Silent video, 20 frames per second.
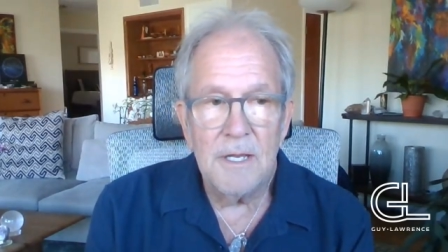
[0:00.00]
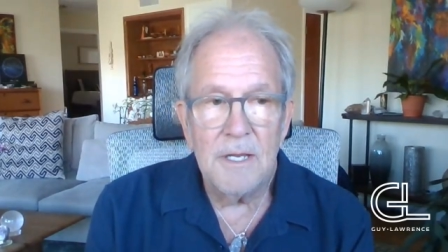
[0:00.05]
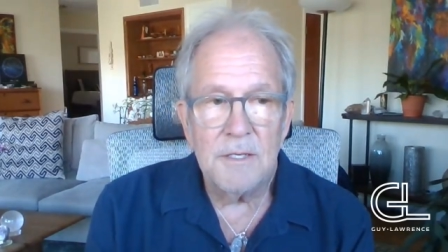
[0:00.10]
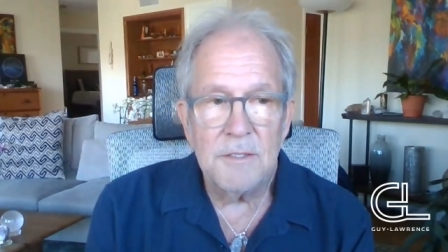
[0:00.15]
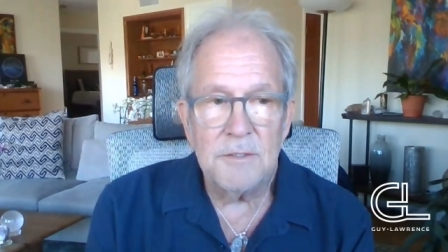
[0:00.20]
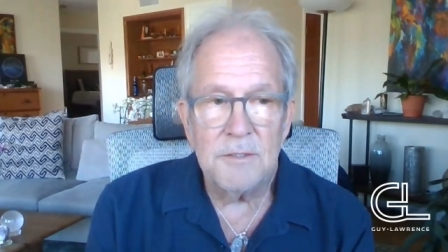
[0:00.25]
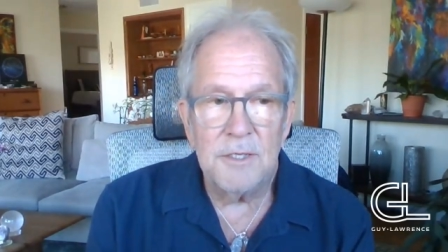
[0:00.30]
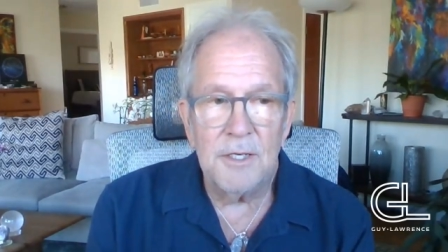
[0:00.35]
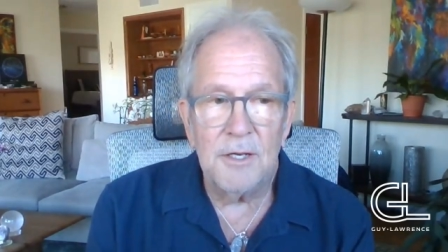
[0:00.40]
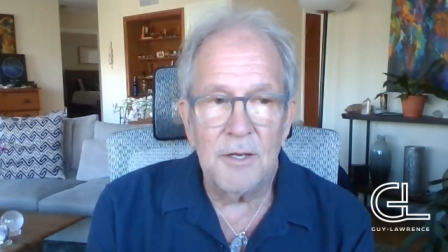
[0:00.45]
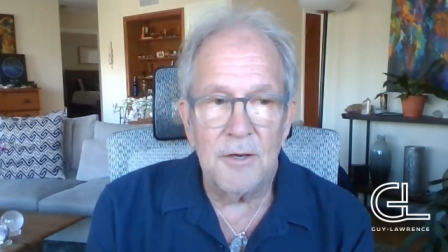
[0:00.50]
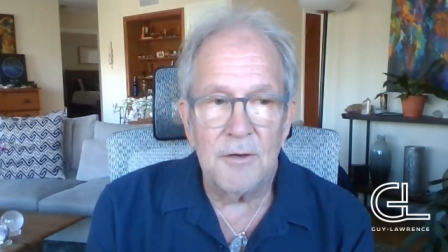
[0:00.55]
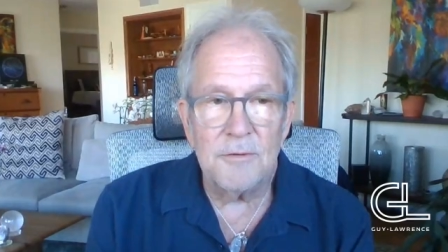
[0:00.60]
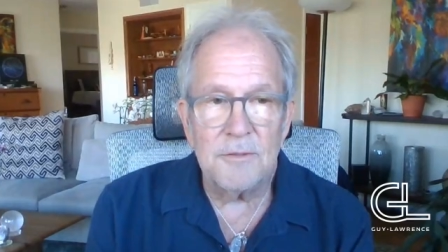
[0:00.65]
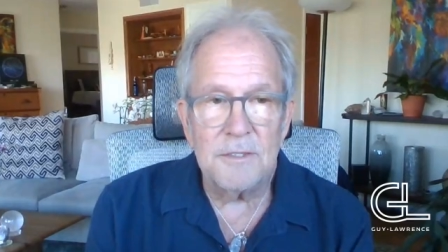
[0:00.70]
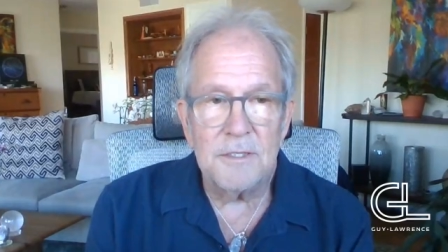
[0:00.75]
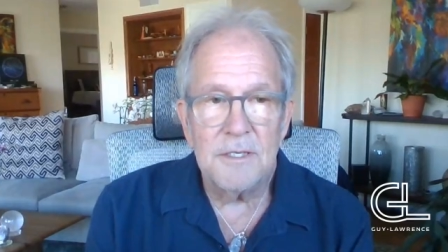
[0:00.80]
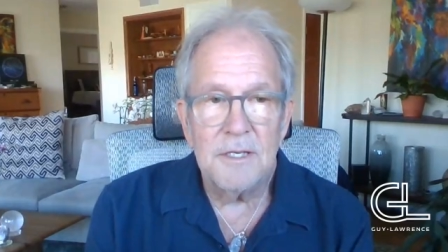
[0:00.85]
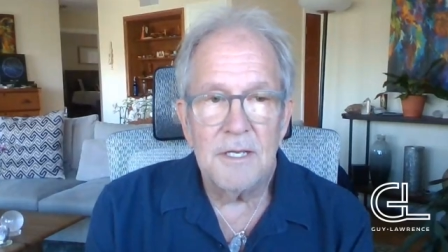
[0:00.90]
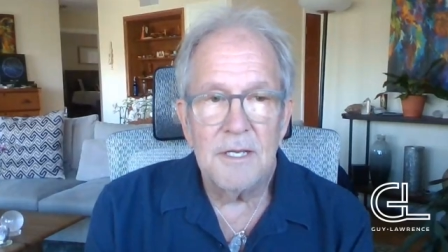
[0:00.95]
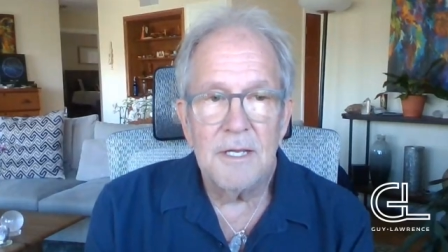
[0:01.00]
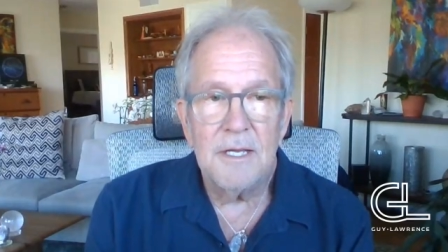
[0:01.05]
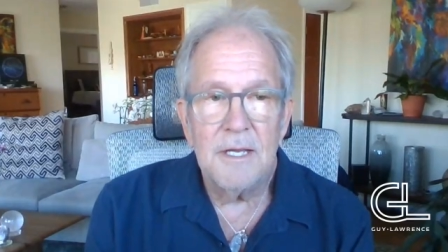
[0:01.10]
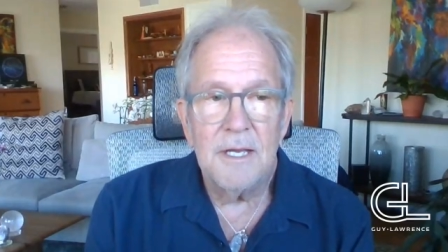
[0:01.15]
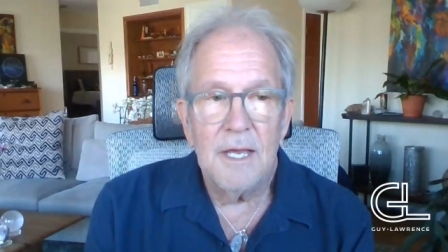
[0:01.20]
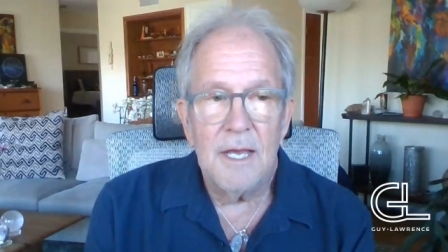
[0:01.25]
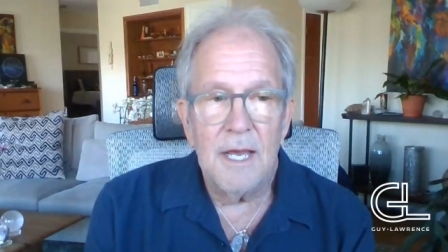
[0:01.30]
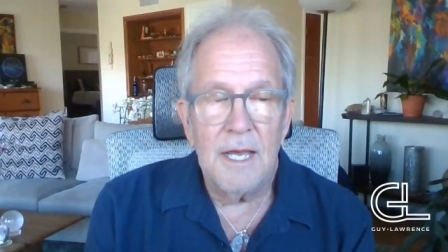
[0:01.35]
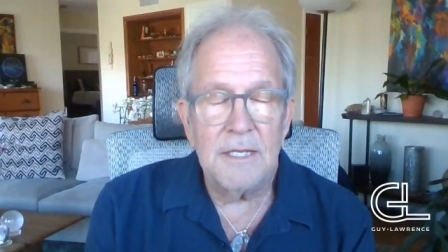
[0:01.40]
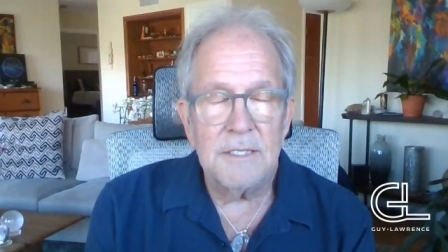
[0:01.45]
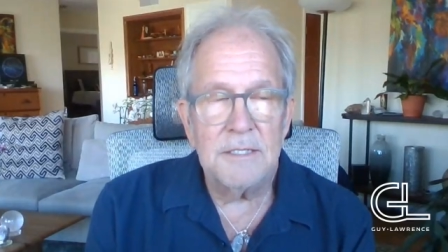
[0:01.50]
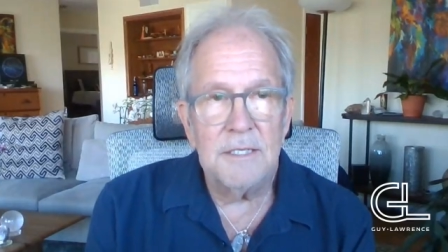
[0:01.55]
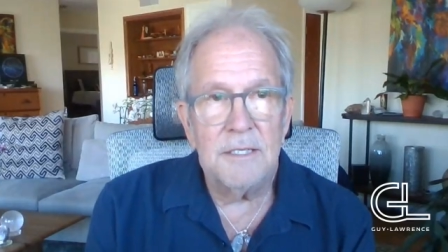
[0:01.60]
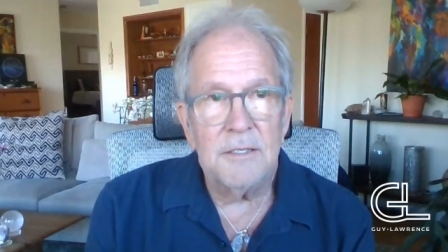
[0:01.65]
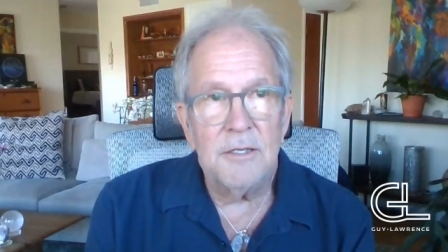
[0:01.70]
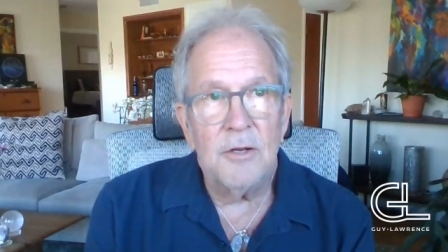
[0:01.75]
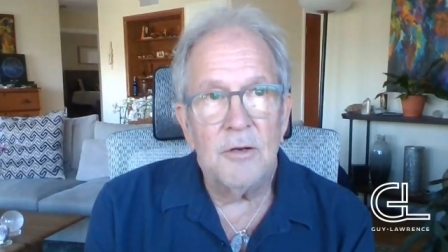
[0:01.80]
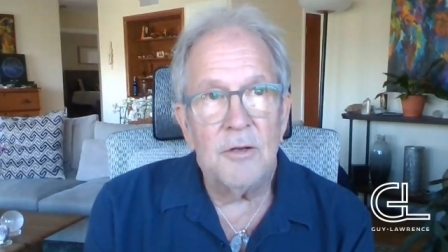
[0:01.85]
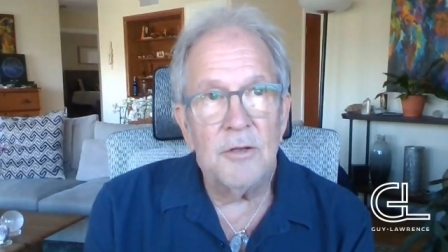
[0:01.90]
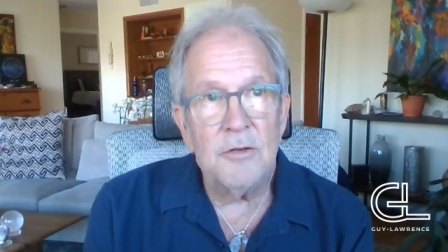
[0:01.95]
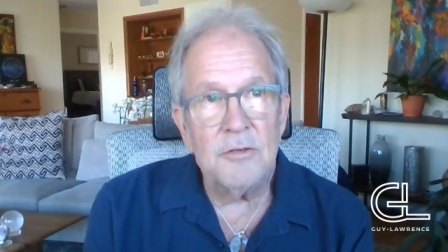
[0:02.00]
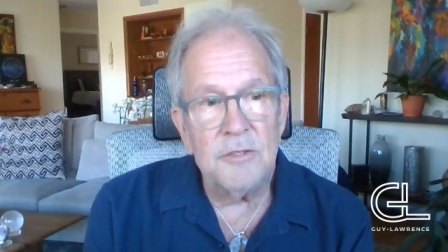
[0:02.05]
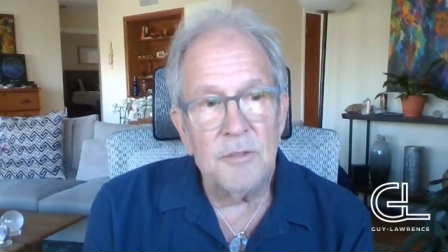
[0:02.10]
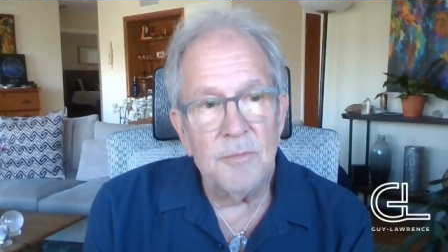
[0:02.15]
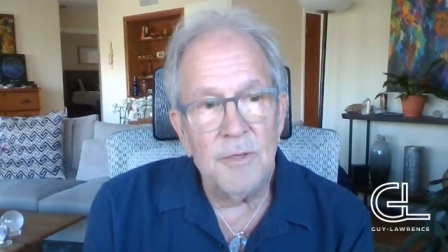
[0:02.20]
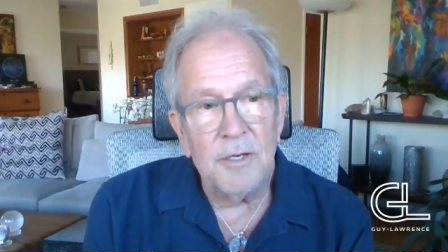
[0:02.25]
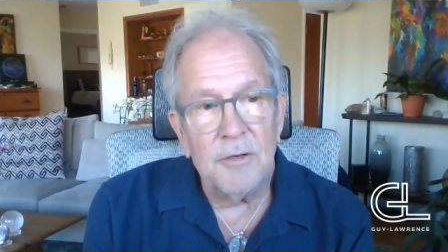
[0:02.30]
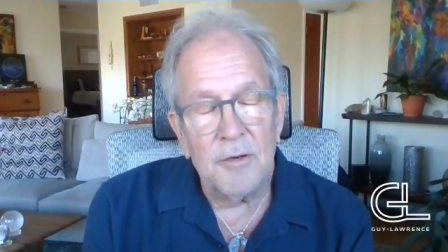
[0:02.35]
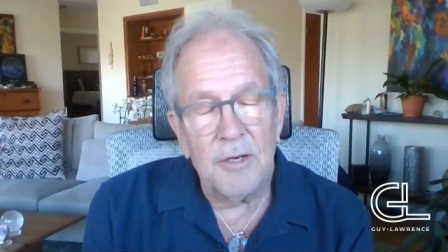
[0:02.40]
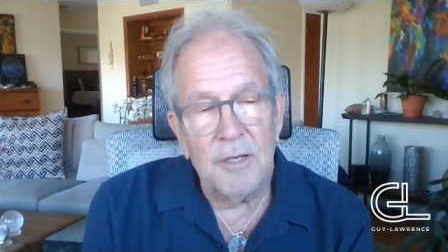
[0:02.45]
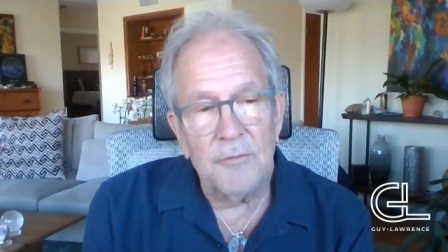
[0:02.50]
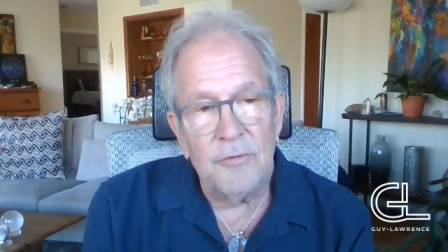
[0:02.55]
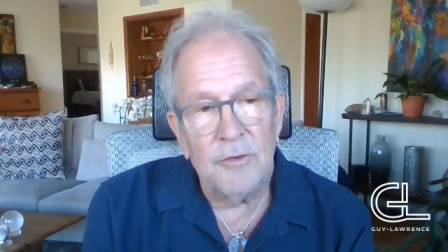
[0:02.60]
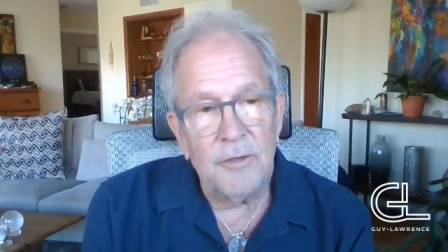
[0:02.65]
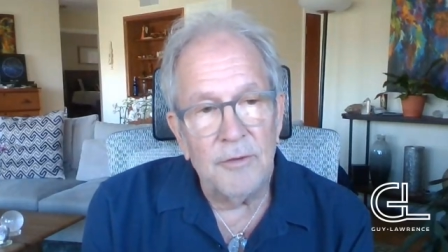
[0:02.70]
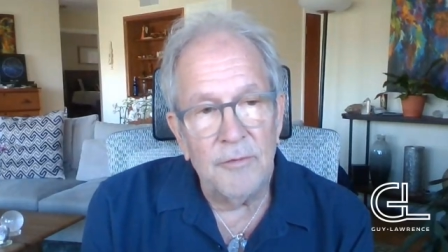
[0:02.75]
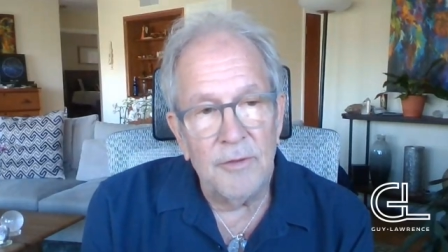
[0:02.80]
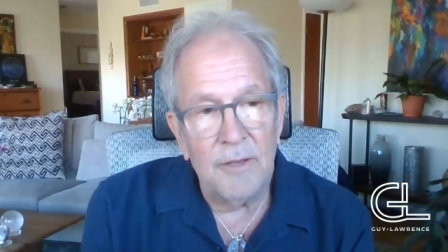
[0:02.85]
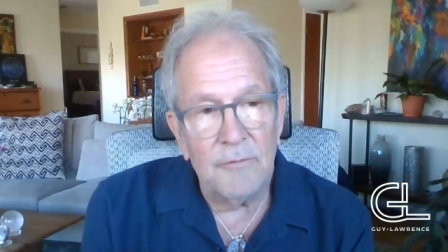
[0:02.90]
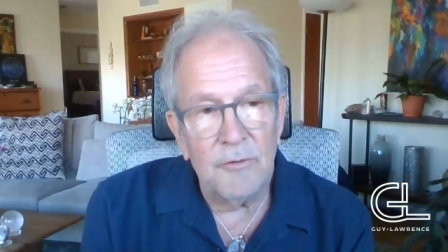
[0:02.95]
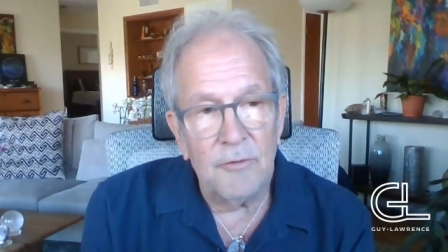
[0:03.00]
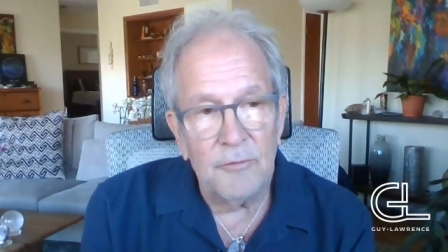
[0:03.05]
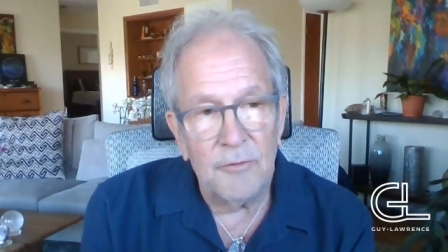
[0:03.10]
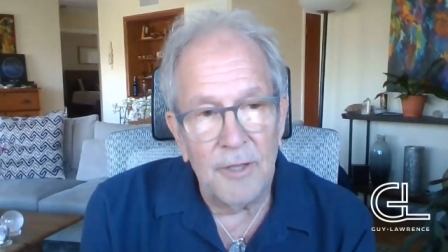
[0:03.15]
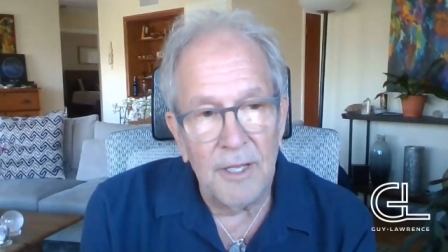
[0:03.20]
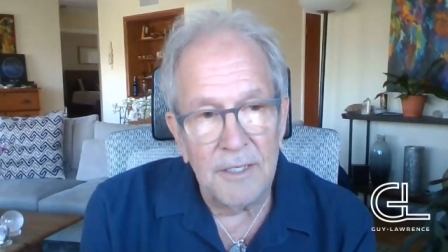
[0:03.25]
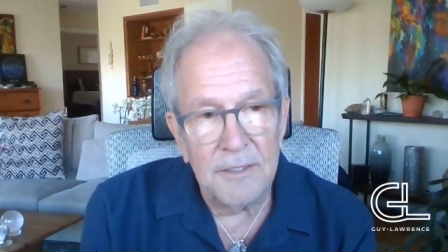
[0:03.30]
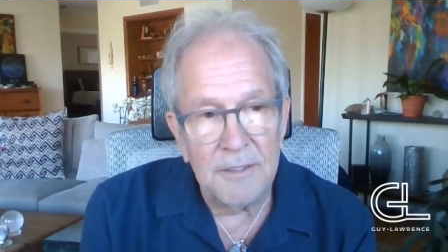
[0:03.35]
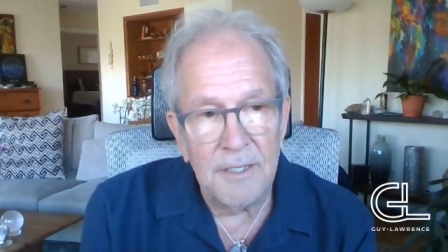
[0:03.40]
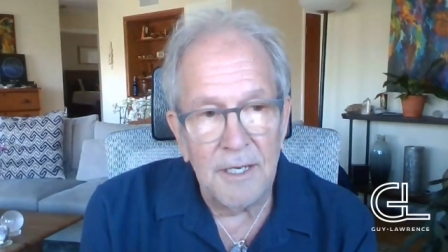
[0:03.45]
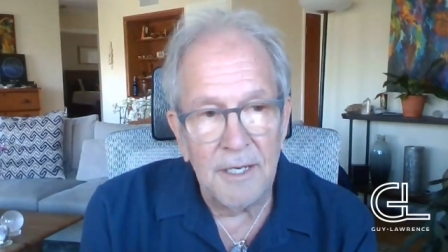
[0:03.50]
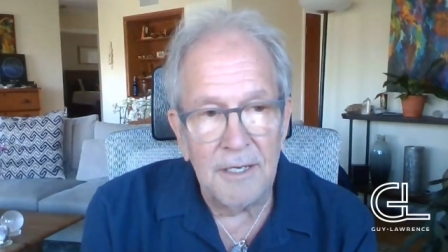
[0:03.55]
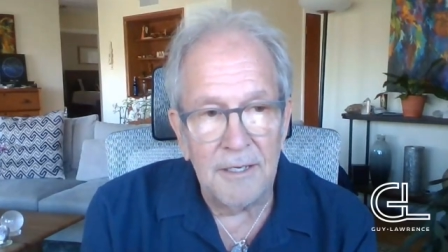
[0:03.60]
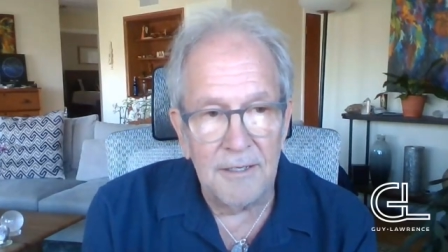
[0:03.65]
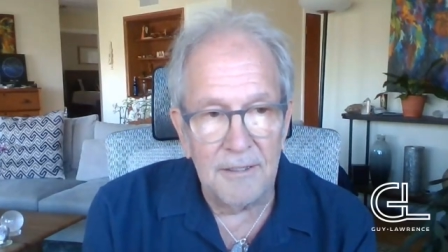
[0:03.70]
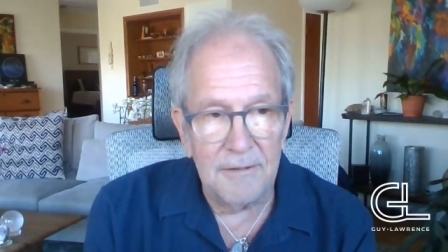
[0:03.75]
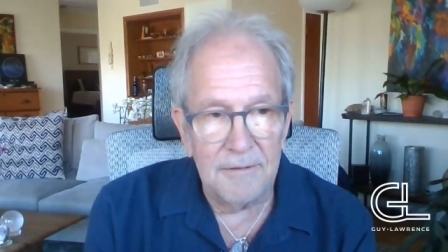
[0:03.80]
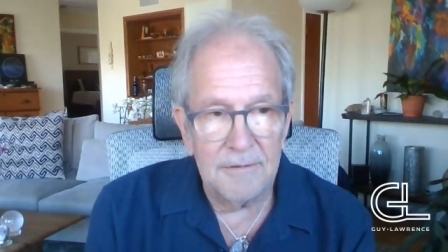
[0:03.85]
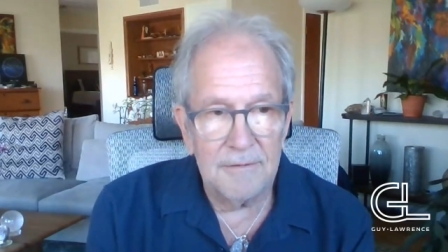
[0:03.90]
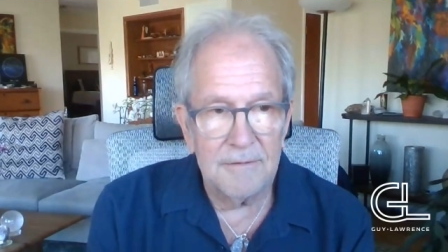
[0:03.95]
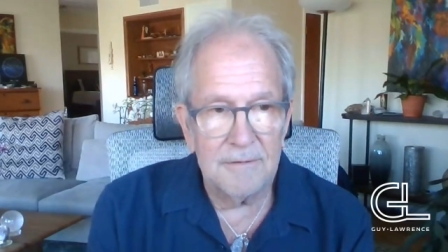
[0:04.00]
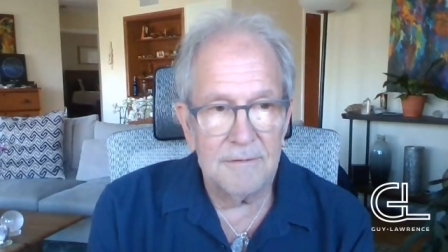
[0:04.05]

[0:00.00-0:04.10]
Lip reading: she goes, I said, you should be grateful if you have a flat tire,